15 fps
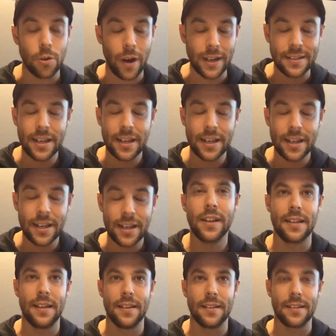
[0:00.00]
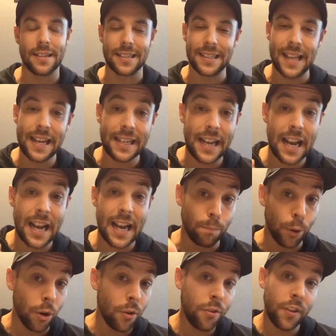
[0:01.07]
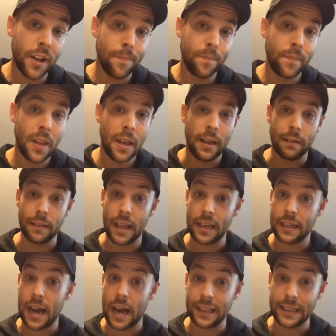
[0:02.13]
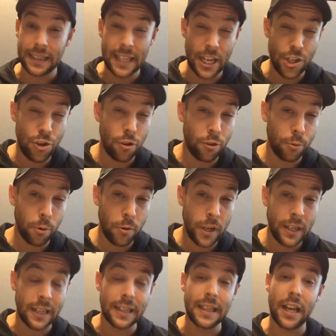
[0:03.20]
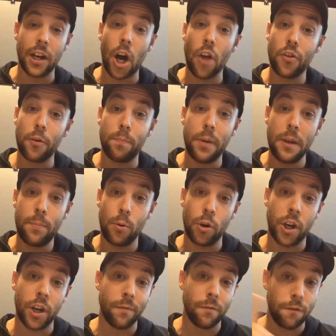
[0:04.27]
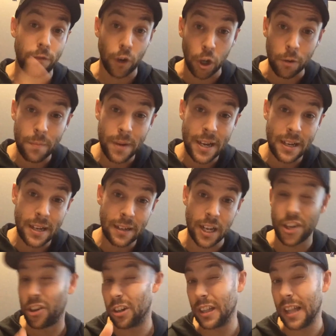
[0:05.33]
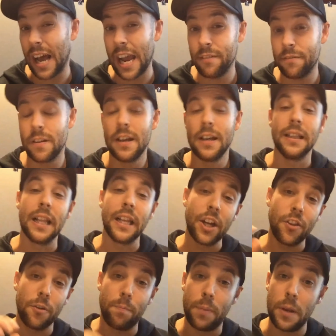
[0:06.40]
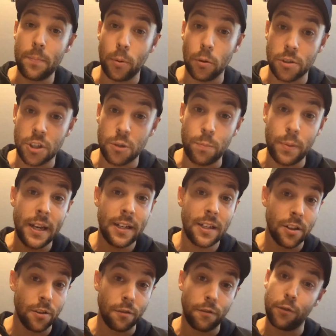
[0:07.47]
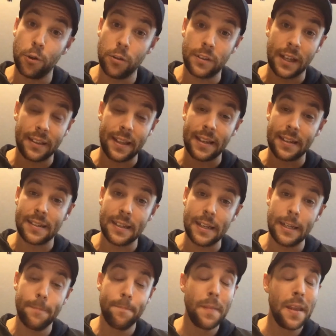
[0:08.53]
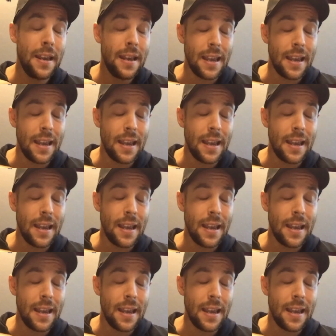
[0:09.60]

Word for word: So I say, I like to say this is, let God birth it. Let God lead you through it. Let other people confirm it in your life. Let other people speak to the fruit that they see.